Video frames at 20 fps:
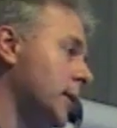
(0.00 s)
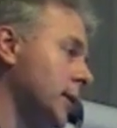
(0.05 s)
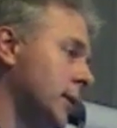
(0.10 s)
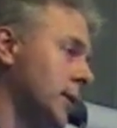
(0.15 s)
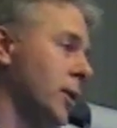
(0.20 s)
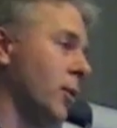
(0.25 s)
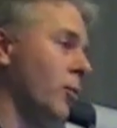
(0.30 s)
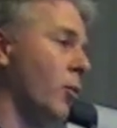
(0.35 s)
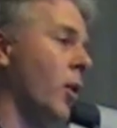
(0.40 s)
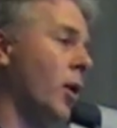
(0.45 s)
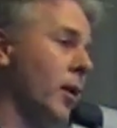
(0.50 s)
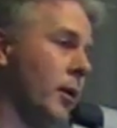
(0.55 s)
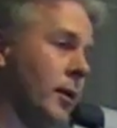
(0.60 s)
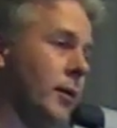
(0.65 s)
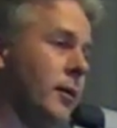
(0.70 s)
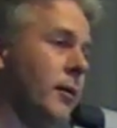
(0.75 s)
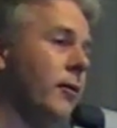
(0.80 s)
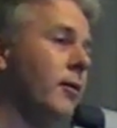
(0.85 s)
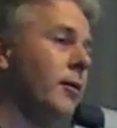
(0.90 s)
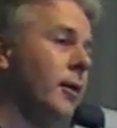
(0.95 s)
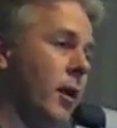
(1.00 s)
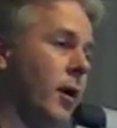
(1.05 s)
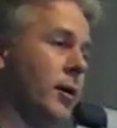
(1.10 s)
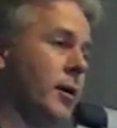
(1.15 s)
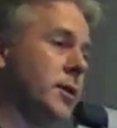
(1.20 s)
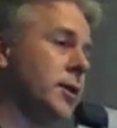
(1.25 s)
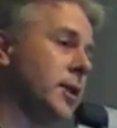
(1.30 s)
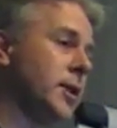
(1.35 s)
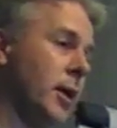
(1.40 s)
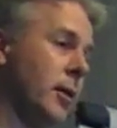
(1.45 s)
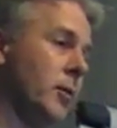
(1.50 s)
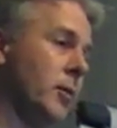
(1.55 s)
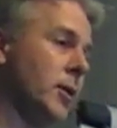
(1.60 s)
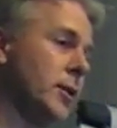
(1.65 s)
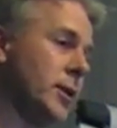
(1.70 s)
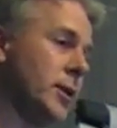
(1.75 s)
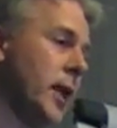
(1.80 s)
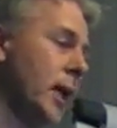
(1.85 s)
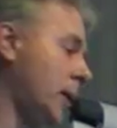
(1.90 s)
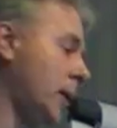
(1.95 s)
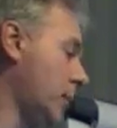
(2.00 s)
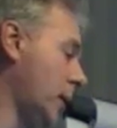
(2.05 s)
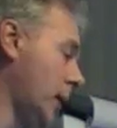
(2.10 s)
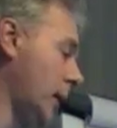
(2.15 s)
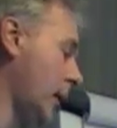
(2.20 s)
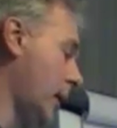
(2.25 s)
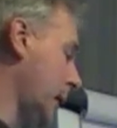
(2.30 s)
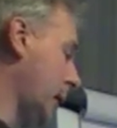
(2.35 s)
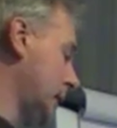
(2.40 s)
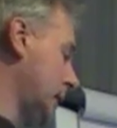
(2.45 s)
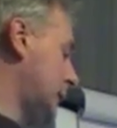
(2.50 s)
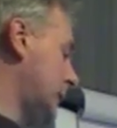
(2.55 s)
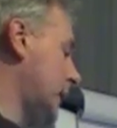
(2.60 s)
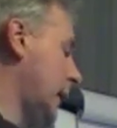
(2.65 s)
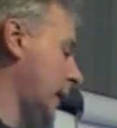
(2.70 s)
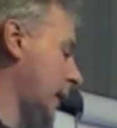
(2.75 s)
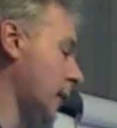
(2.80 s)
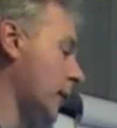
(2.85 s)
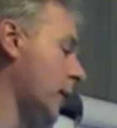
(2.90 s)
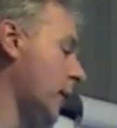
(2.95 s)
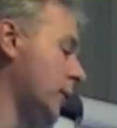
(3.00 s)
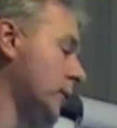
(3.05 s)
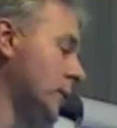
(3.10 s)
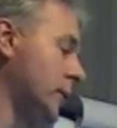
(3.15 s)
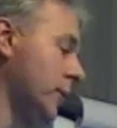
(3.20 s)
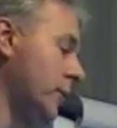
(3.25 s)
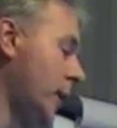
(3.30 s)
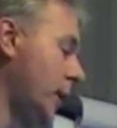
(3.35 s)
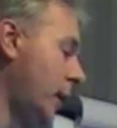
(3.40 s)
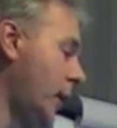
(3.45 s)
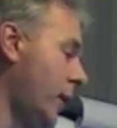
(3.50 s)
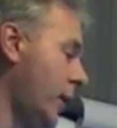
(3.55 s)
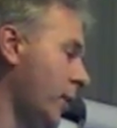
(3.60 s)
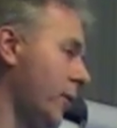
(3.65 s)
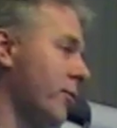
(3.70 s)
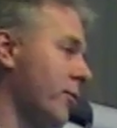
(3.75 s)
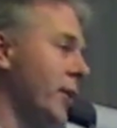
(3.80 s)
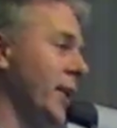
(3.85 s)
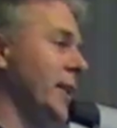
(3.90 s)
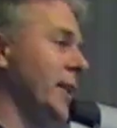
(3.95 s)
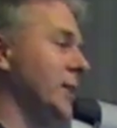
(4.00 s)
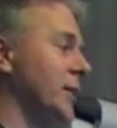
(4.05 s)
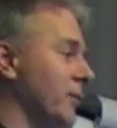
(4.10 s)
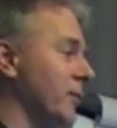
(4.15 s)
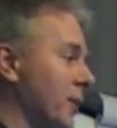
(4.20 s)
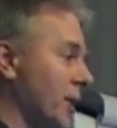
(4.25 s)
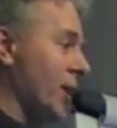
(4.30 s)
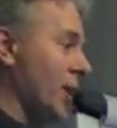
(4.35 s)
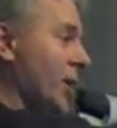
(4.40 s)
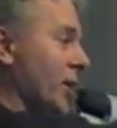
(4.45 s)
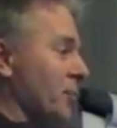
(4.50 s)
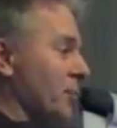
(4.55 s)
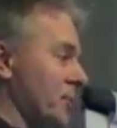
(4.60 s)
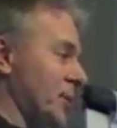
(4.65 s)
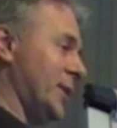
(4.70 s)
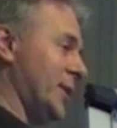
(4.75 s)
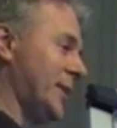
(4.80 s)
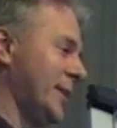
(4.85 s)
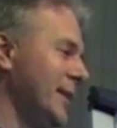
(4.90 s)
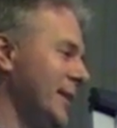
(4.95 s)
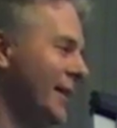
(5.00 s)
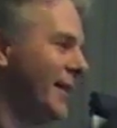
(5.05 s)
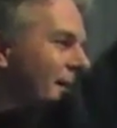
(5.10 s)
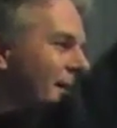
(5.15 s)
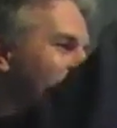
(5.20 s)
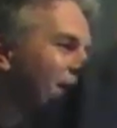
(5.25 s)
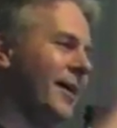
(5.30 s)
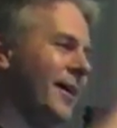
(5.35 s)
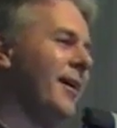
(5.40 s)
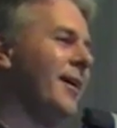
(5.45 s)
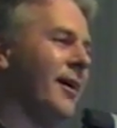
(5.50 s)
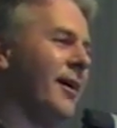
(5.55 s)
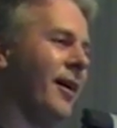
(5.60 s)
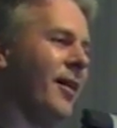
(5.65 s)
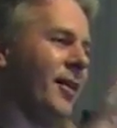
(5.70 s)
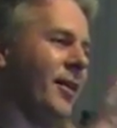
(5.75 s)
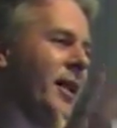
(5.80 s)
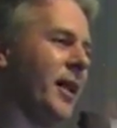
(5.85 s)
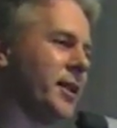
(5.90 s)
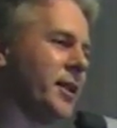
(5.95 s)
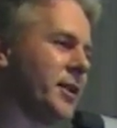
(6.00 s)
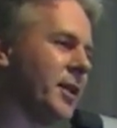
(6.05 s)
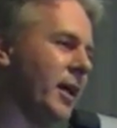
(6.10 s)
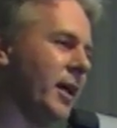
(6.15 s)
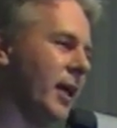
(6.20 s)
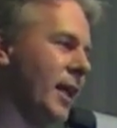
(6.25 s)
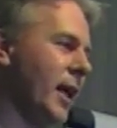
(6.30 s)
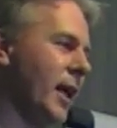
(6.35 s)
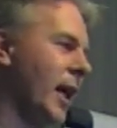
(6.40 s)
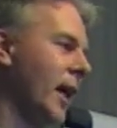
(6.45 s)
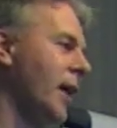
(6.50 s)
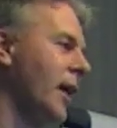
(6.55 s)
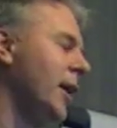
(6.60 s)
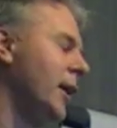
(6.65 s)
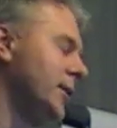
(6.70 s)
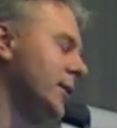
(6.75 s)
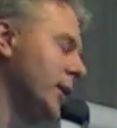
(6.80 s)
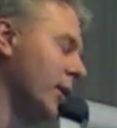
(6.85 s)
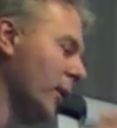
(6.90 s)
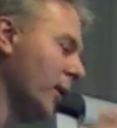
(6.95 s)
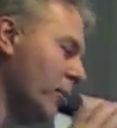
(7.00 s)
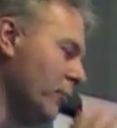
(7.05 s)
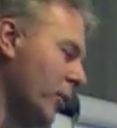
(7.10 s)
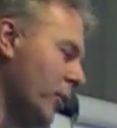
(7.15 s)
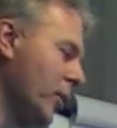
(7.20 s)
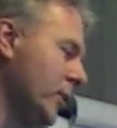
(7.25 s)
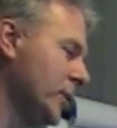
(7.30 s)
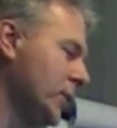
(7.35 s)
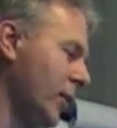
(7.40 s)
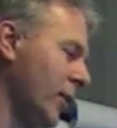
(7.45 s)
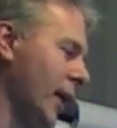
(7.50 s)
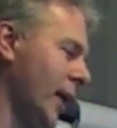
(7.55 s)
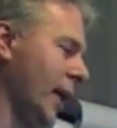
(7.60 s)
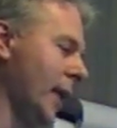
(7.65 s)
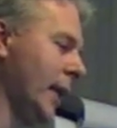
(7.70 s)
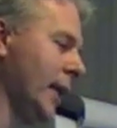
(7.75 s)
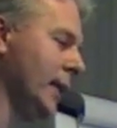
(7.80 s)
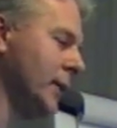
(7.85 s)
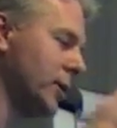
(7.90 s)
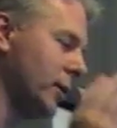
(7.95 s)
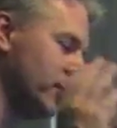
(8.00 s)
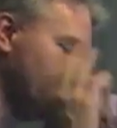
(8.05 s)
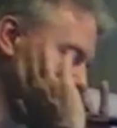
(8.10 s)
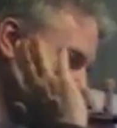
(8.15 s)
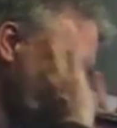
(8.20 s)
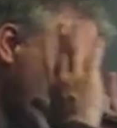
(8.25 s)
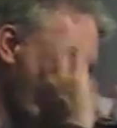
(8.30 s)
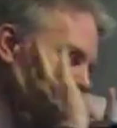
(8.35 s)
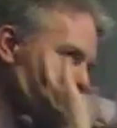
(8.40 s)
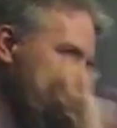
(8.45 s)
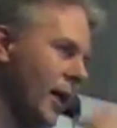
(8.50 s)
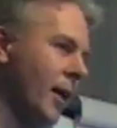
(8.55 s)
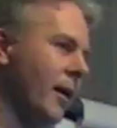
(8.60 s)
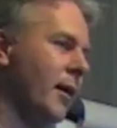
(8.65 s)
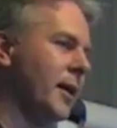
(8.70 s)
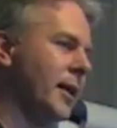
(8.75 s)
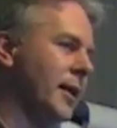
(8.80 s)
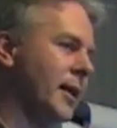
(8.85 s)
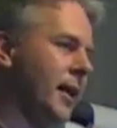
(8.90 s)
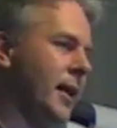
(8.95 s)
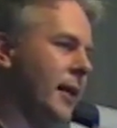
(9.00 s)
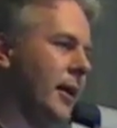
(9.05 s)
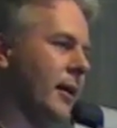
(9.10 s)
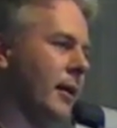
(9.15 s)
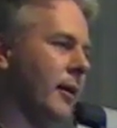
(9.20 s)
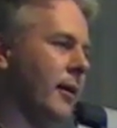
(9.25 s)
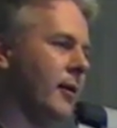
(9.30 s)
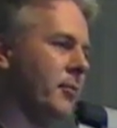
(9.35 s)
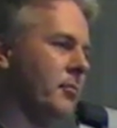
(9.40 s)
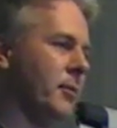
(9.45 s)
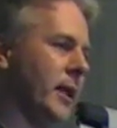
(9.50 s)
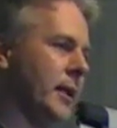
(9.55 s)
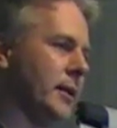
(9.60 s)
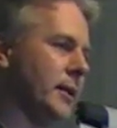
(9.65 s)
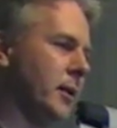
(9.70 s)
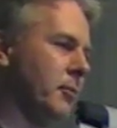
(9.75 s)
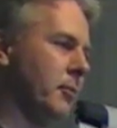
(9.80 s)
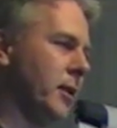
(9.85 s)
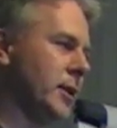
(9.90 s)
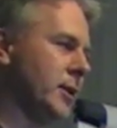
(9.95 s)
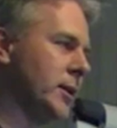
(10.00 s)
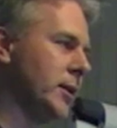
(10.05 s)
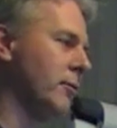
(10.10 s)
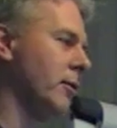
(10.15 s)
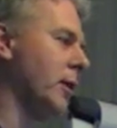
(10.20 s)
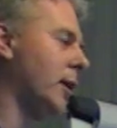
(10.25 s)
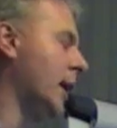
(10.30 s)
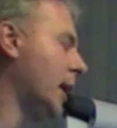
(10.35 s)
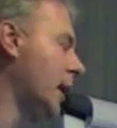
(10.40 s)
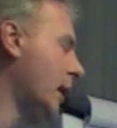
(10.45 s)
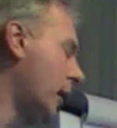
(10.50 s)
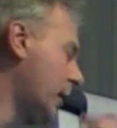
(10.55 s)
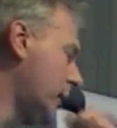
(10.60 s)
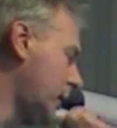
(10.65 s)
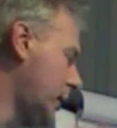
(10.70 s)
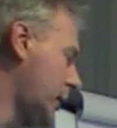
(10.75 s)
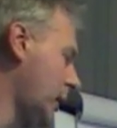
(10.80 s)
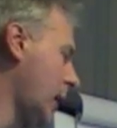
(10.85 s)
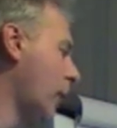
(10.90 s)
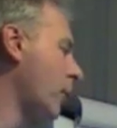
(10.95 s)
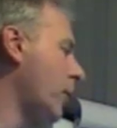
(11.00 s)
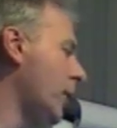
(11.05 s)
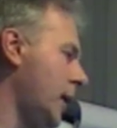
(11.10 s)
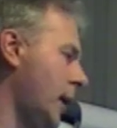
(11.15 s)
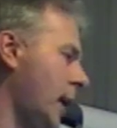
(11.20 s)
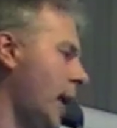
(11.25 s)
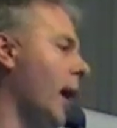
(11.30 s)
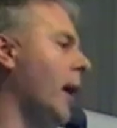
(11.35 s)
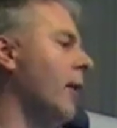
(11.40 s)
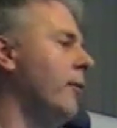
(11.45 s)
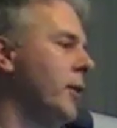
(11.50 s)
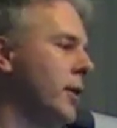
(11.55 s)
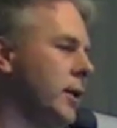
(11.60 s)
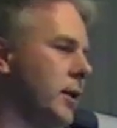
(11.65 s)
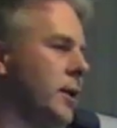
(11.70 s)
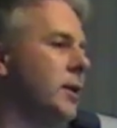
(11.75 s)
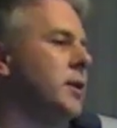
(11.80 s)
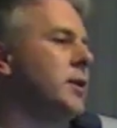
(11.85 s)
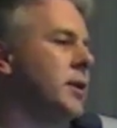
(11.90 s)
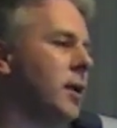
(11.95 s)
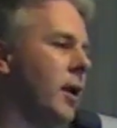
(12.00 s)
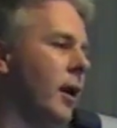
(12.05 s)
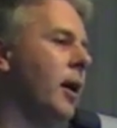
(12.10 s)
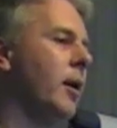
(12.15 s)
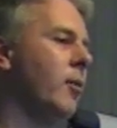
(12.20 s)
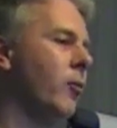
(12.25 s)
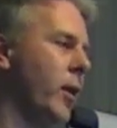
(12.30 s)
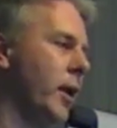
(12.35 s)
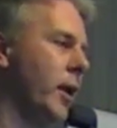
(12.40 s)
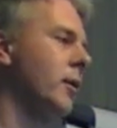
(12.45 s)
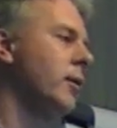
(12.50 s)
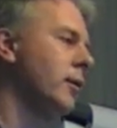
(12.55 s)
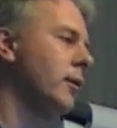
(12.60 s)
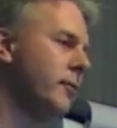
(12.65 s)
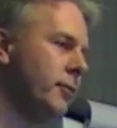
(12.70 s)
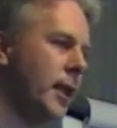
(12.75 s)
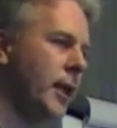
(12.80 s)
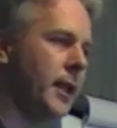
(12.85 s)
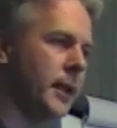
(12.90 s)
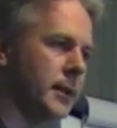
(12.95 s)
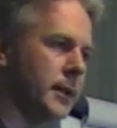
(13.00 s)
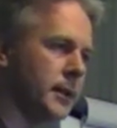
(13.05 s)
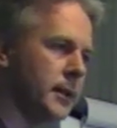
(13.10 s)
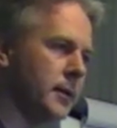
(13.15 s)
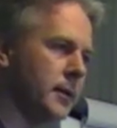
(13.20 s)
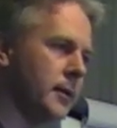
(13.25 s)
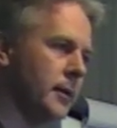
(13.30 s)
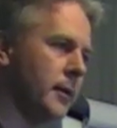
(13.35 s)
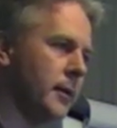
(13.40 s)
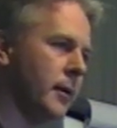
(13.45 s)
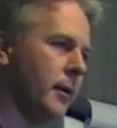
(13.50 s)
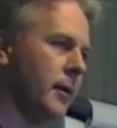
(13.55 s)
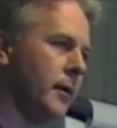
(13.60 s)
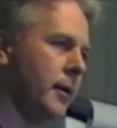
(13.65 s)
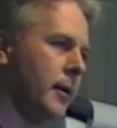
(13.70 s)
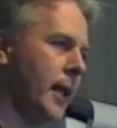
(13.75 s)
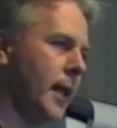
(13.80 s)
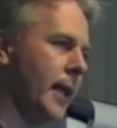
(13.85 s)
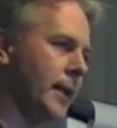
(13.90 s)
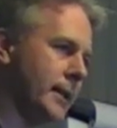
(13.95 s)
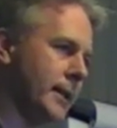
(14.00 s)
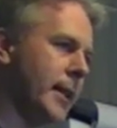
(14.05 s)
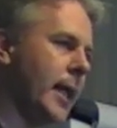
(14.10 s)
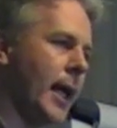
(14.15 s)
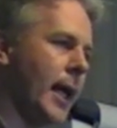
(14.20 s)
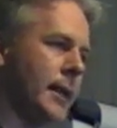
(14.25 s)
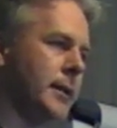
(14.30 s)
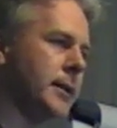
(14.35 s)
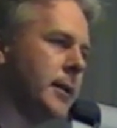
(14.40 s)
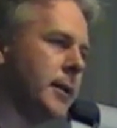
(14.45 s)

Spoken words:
someone long-term or stable. I see loads of 3s of Cups and things like that. So the important thing is to drop the idea of meeting Mr. Right and go and have a good time with your friends. It's that